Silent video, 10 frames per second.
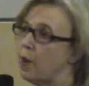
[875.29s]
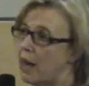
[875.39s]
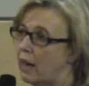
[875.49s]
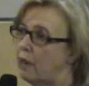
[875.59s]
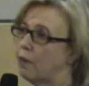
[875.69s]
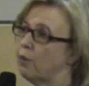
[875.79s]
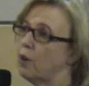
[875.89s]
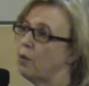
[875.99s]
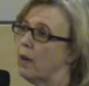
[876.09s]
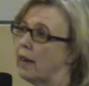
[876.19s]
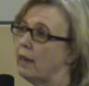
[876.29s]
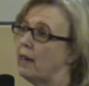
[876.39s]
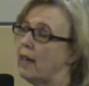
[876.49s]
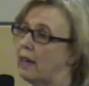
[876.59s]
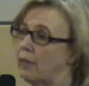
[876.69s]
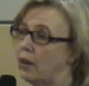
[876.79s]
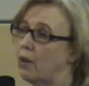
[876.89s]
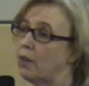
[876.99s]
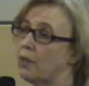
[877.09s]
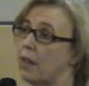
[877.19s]
ready for regulating in the
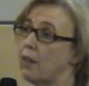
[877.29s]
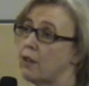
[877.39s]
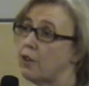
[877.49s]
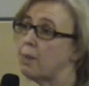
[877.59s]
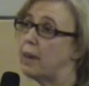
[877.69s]
oil sands under